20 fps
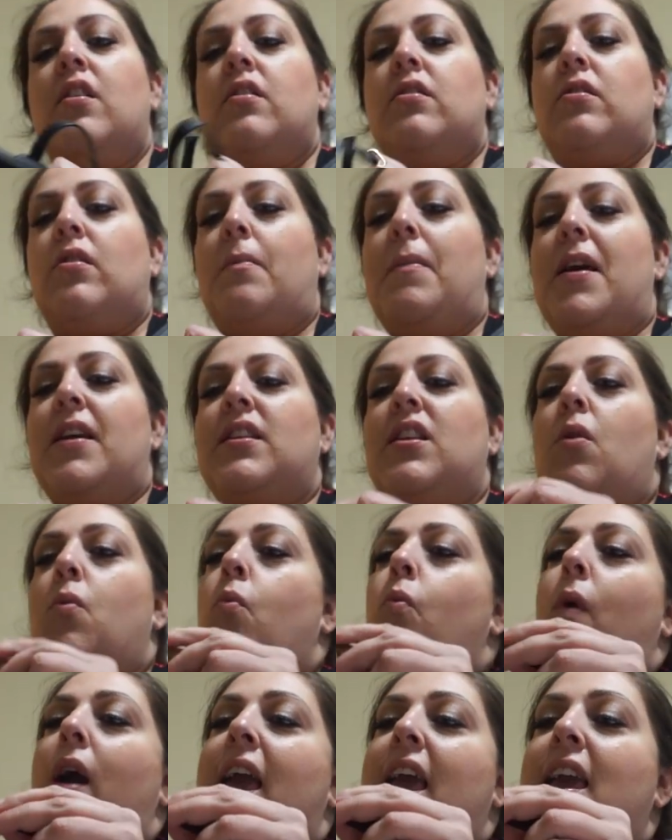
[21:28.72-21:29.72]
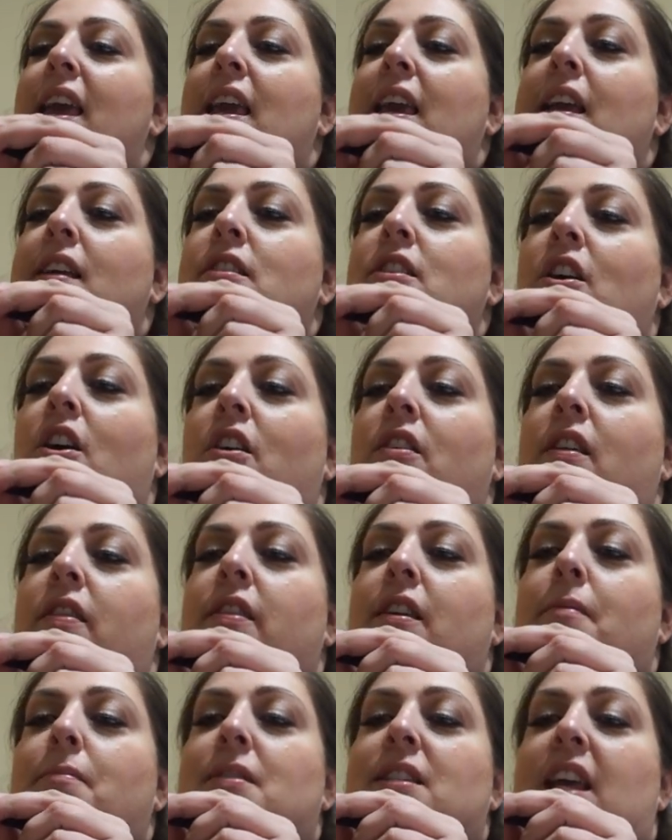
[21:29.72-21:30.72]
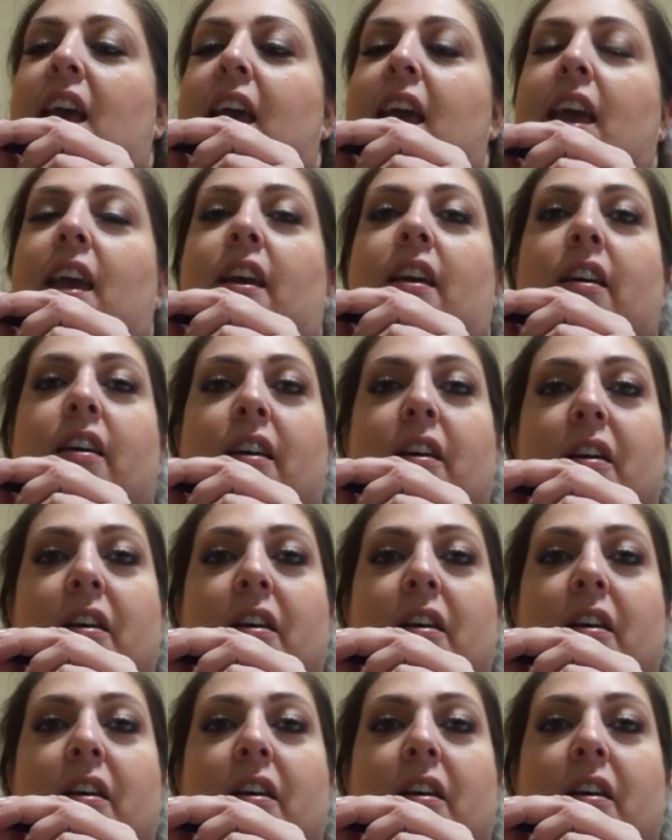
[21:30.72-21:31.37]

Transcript: So it makes it way easier than them dang